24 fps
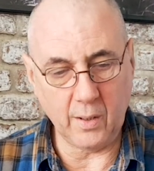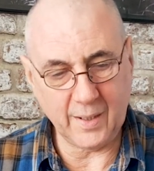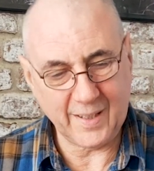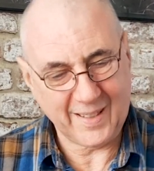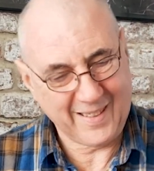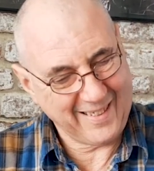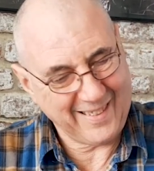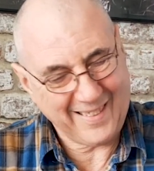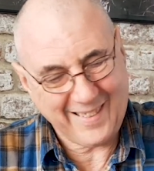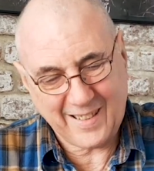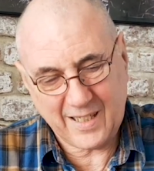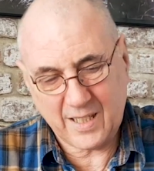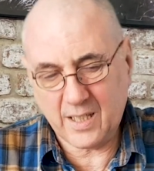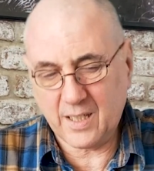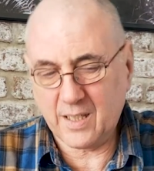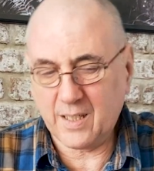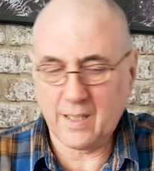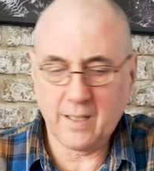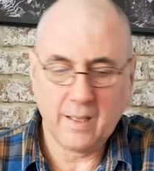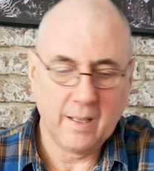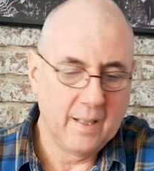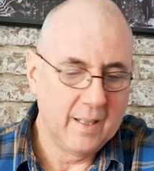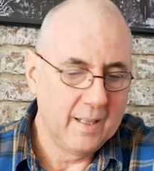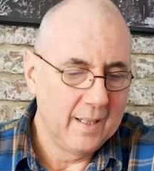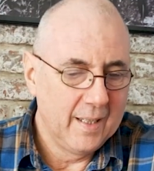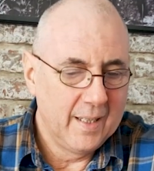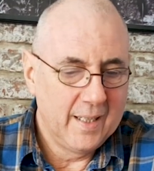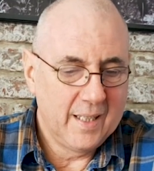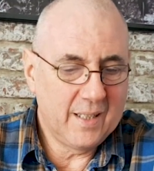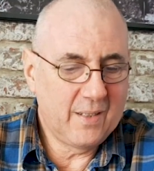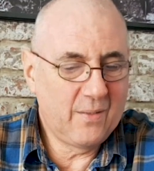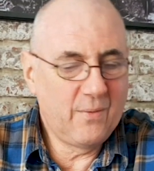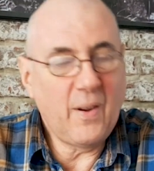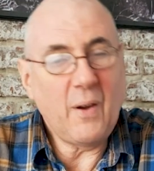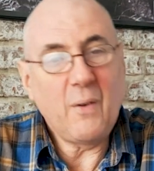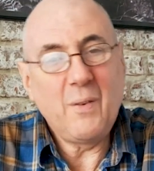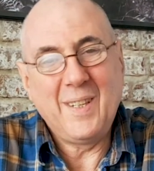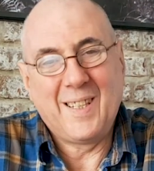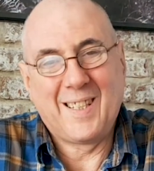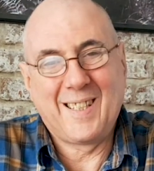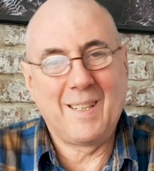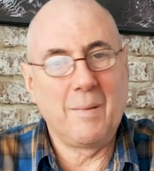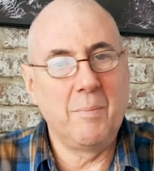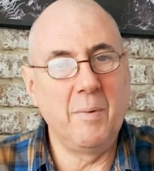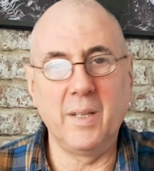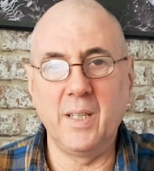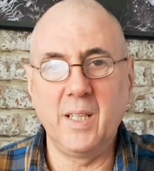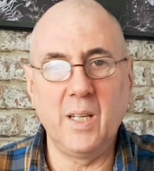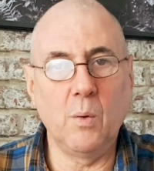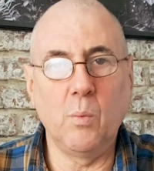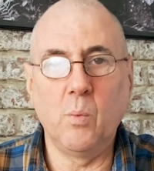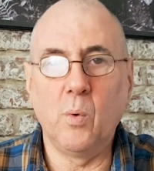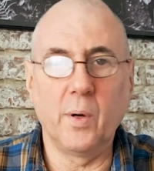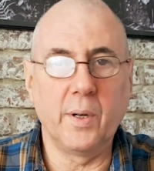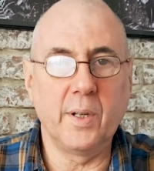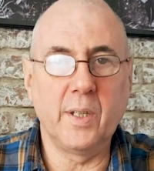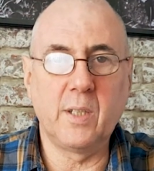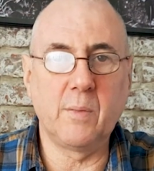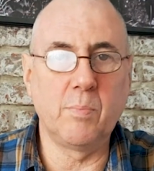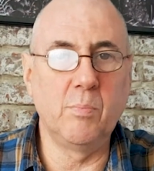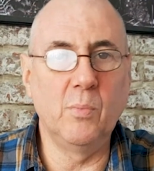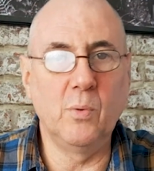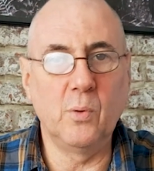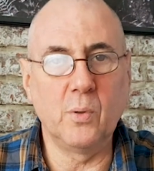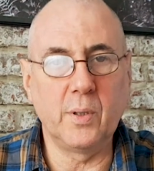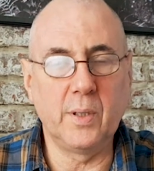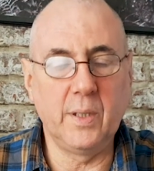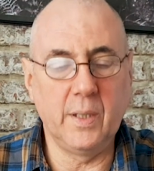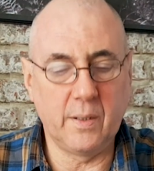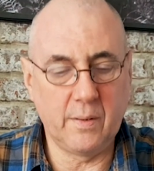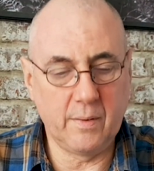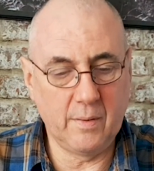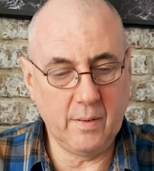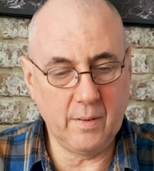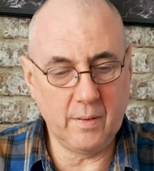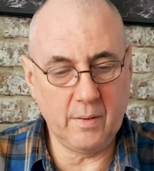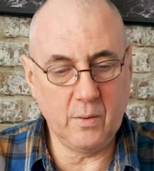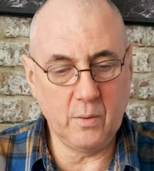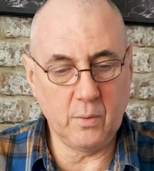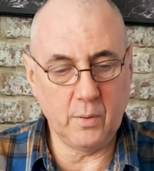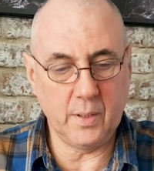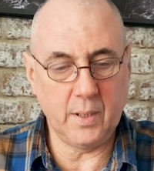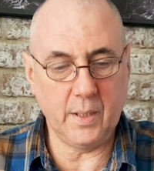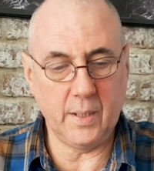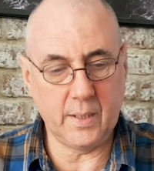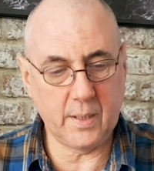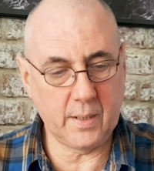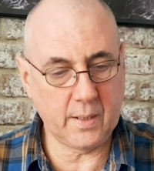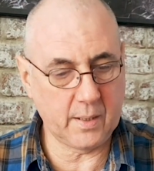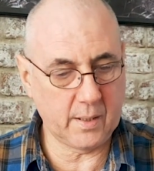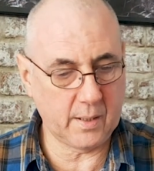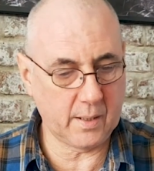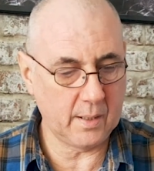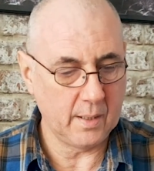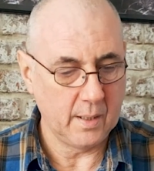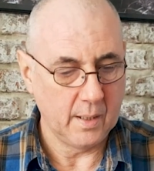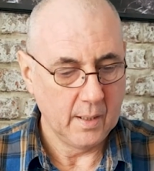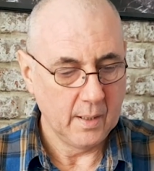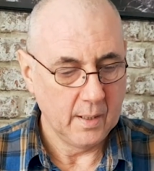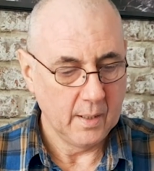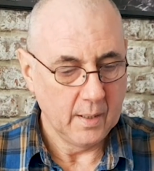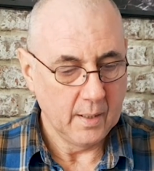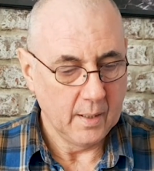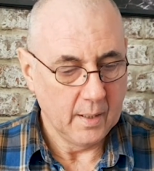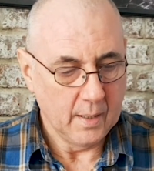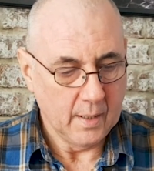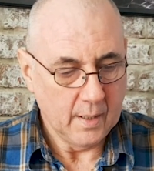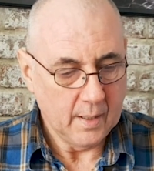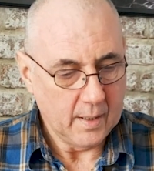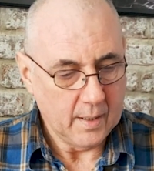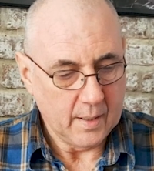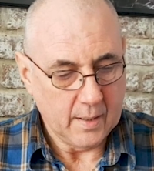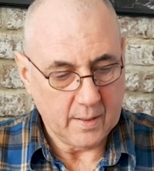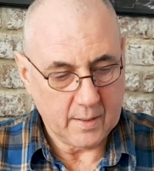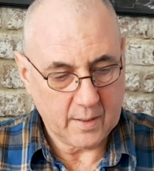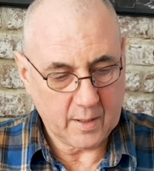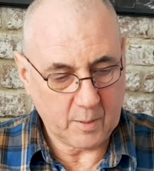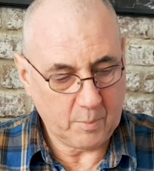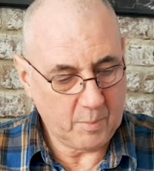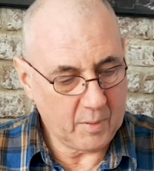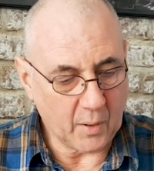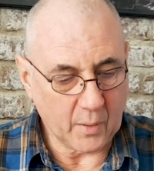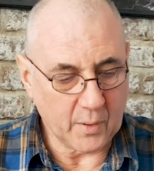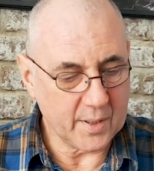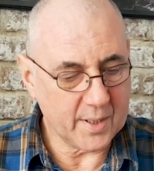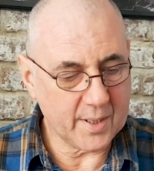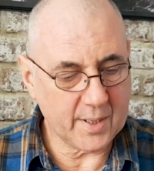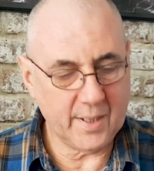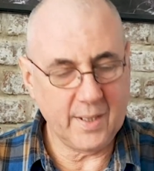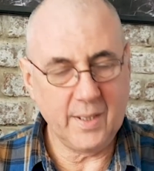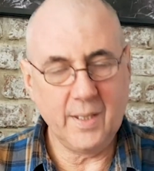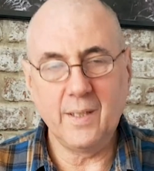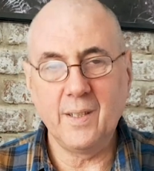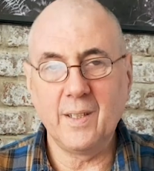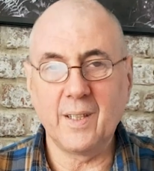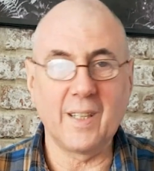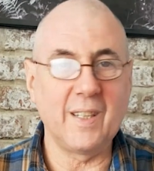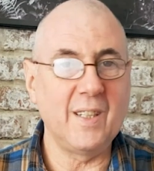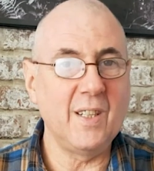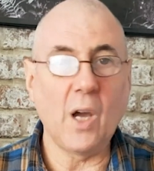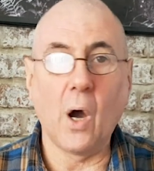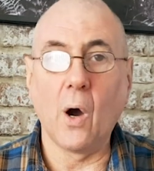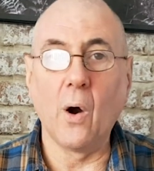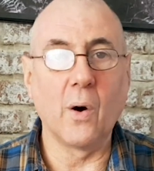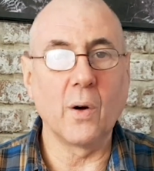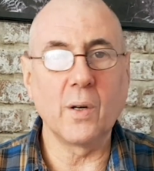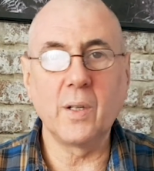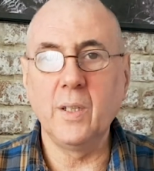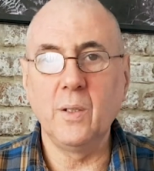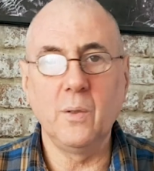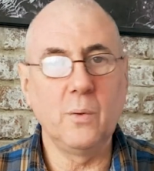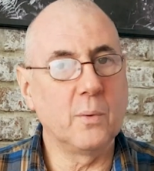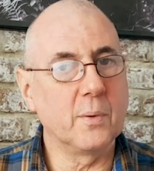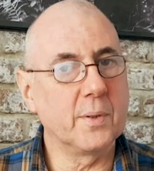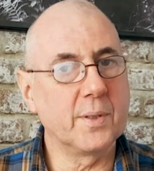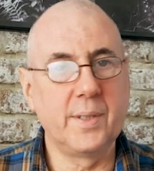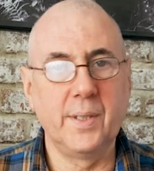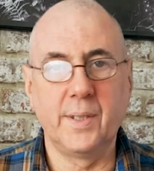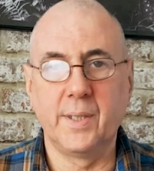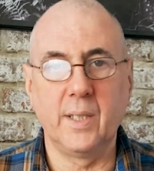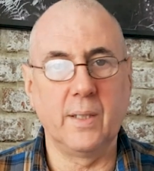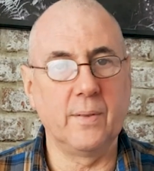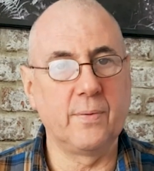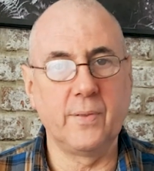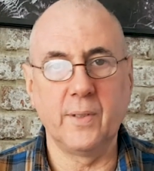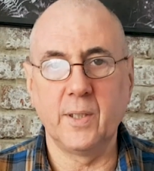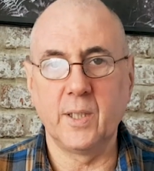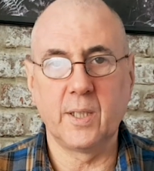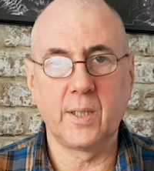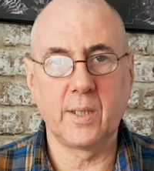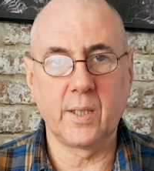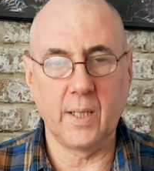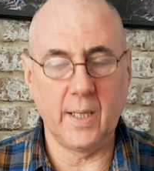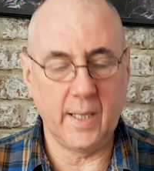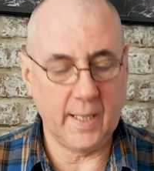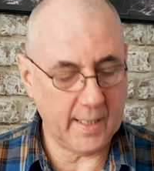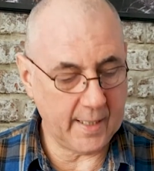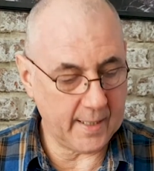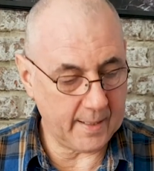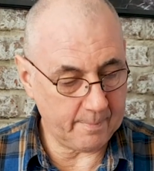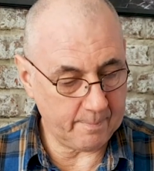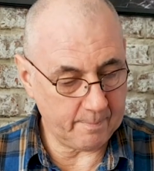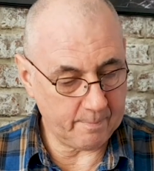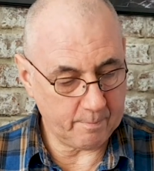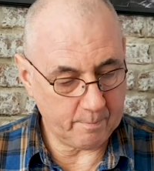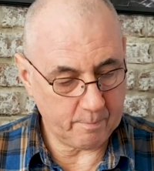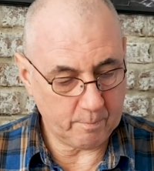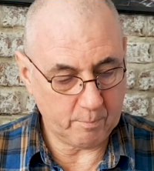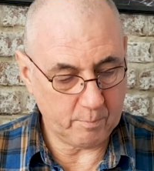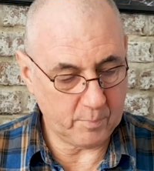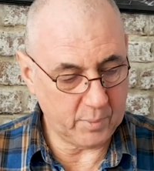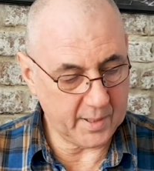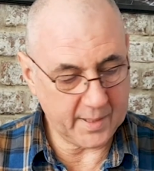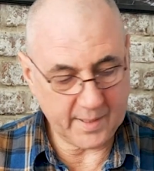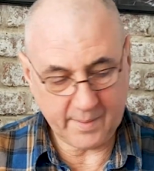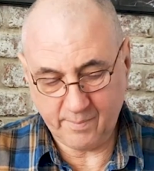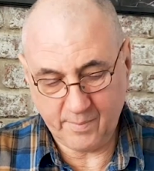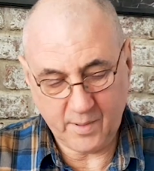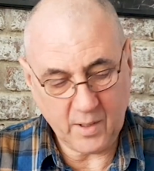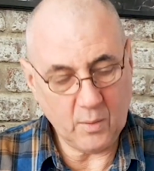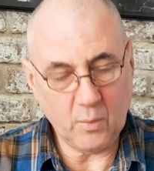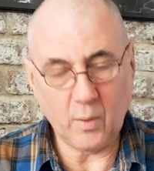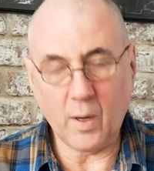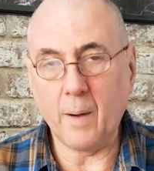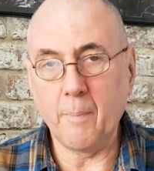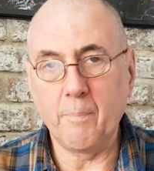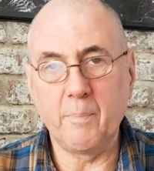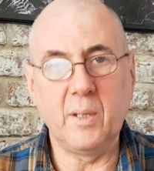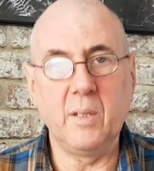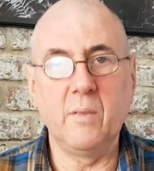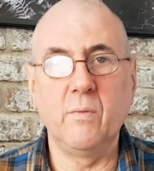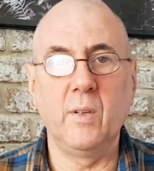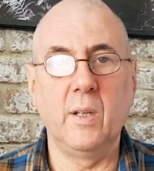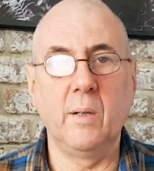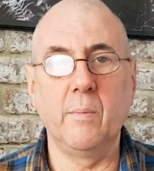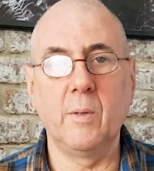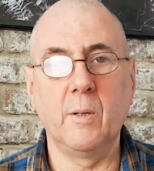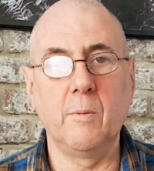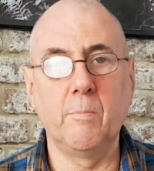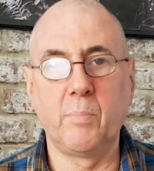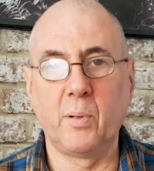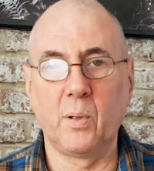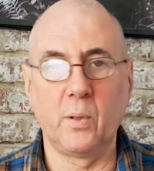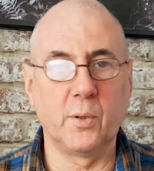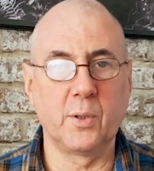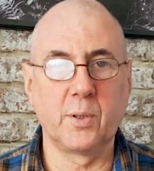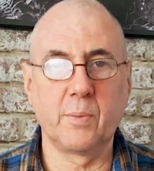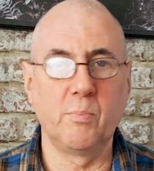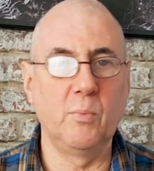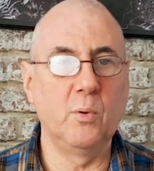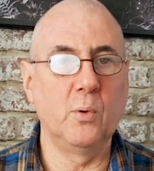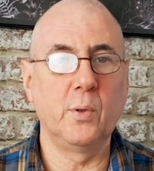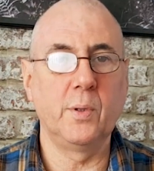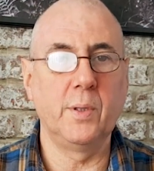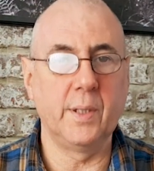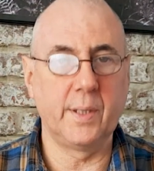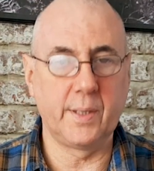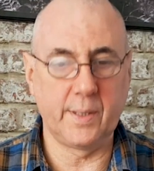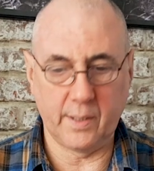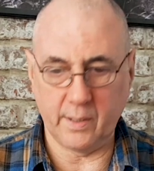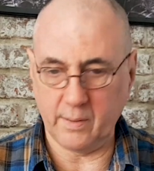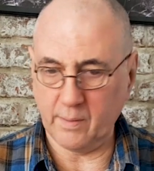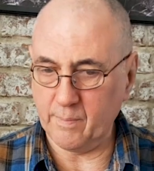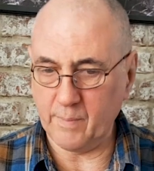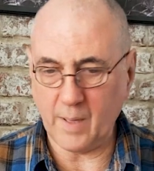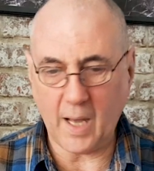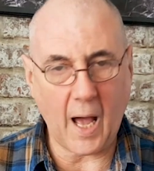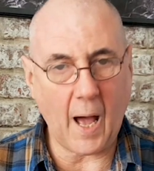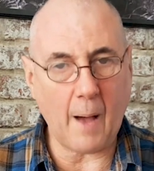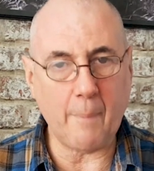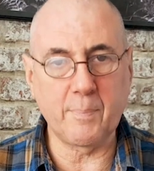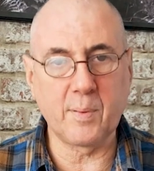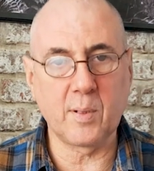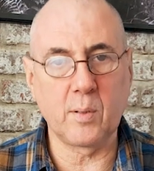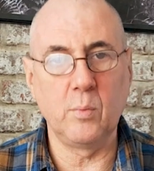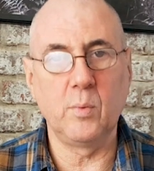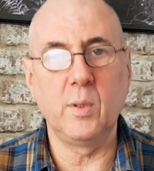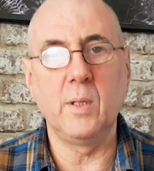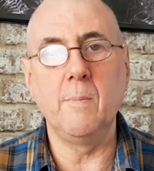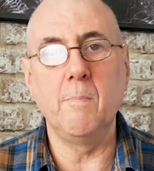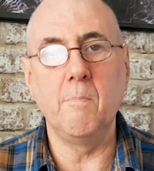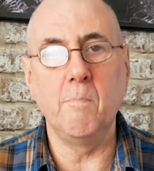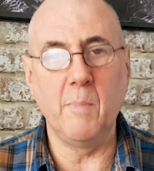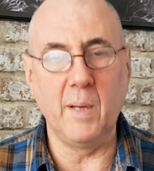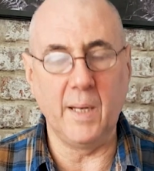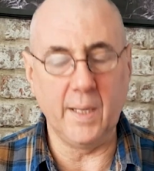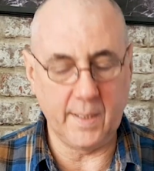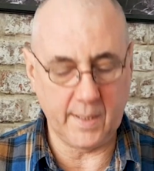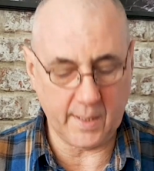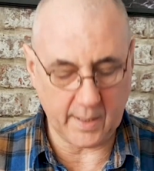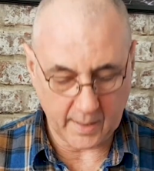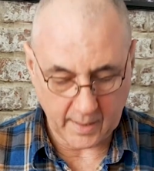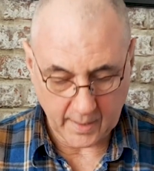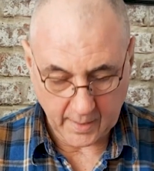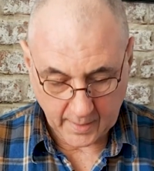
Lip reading: It's very similar to your wattage mode. You know, it's. To be honest, you hardly notice the difference. But you know, I've been vaping in pulse mode, and it's absolutely mint.